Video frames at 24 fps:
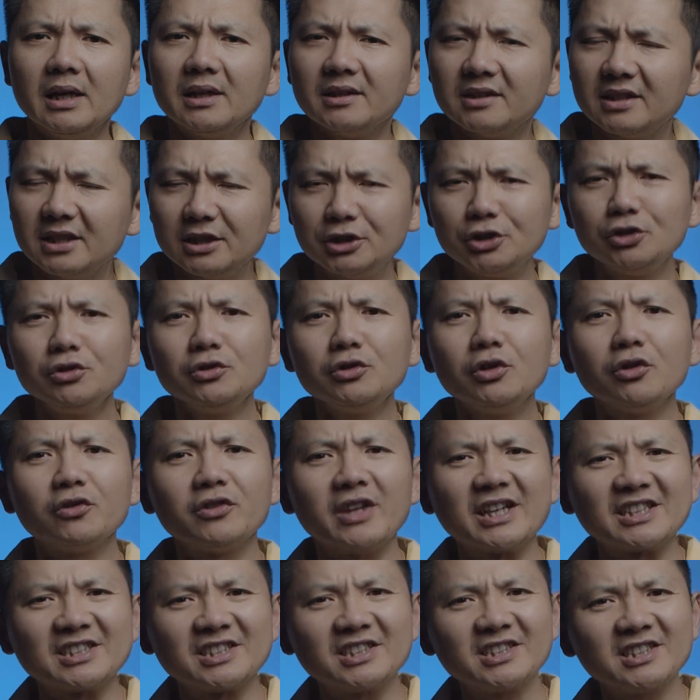Did you know
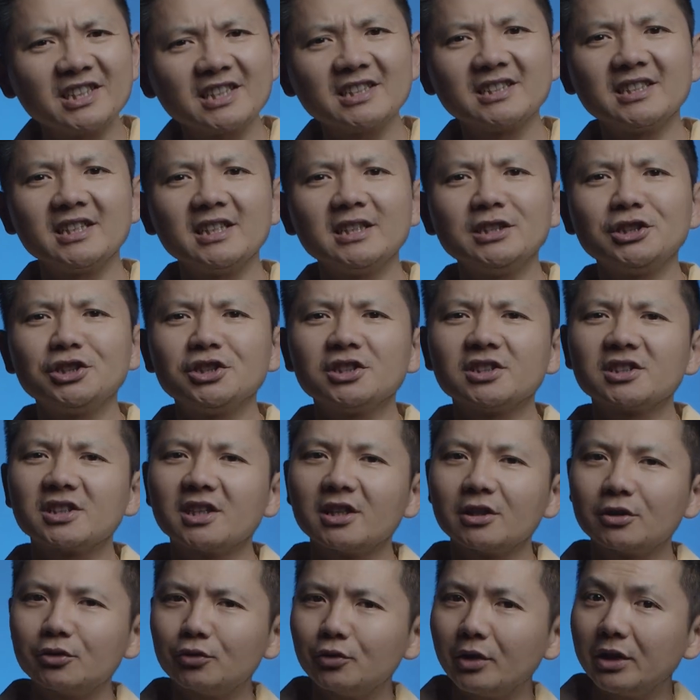that 6 inches
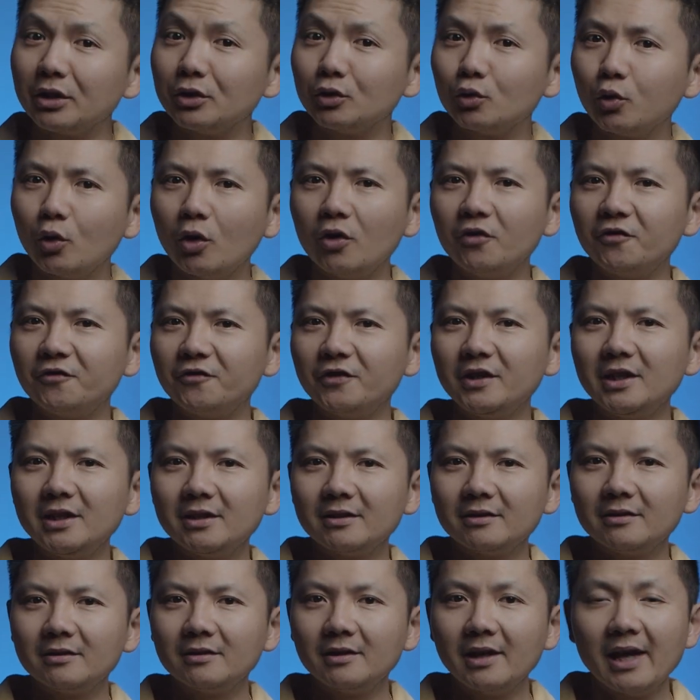can create 12 feet?
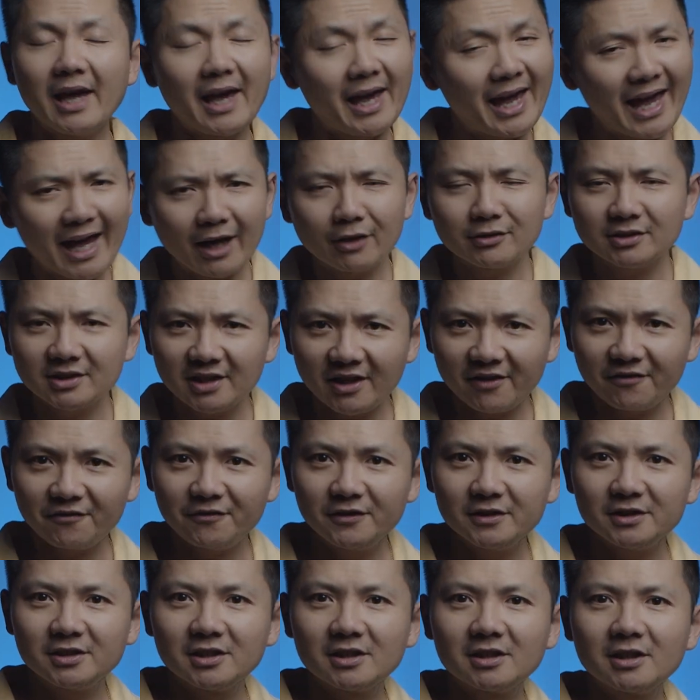How's that
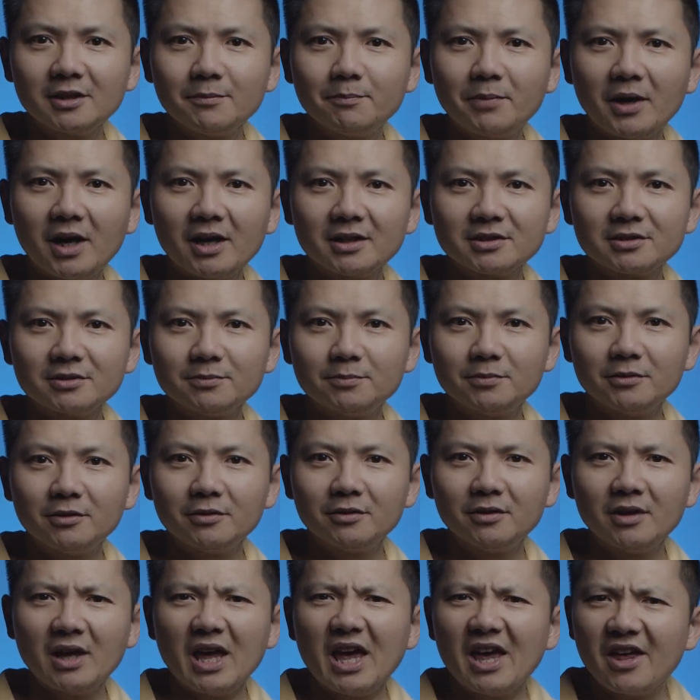physically
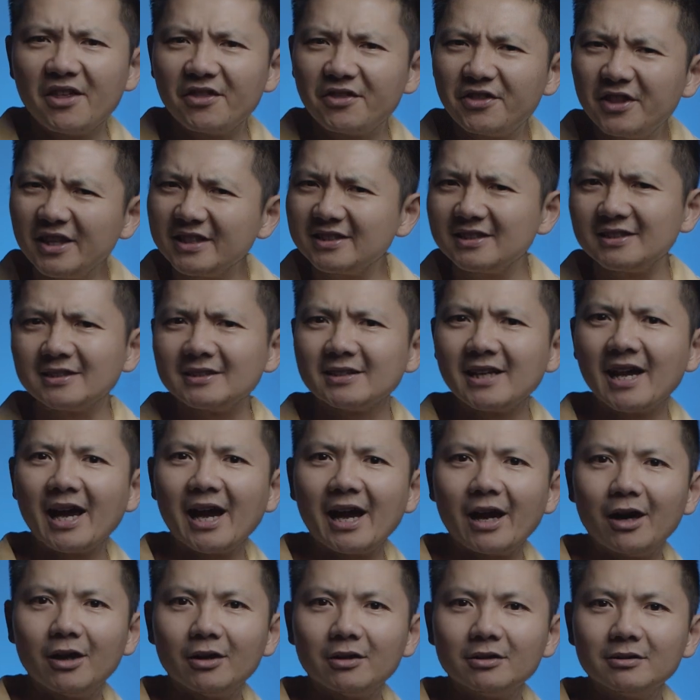possible? This is
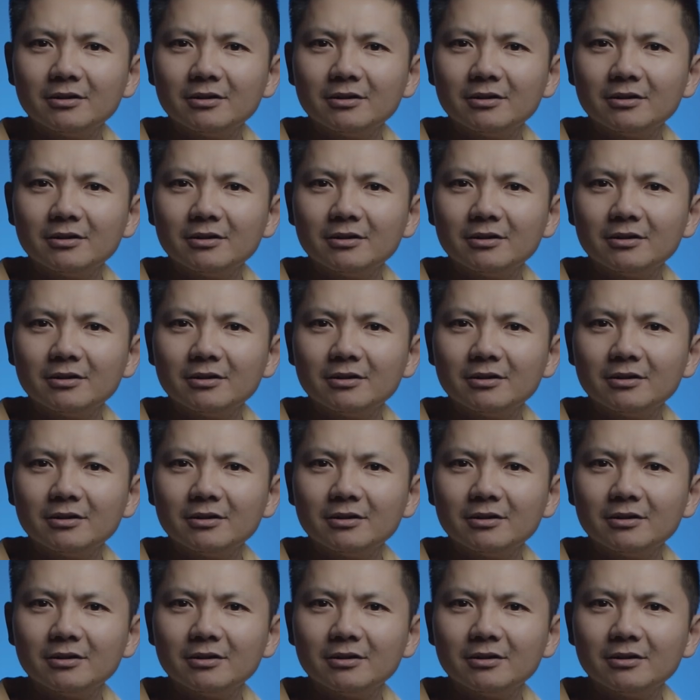how.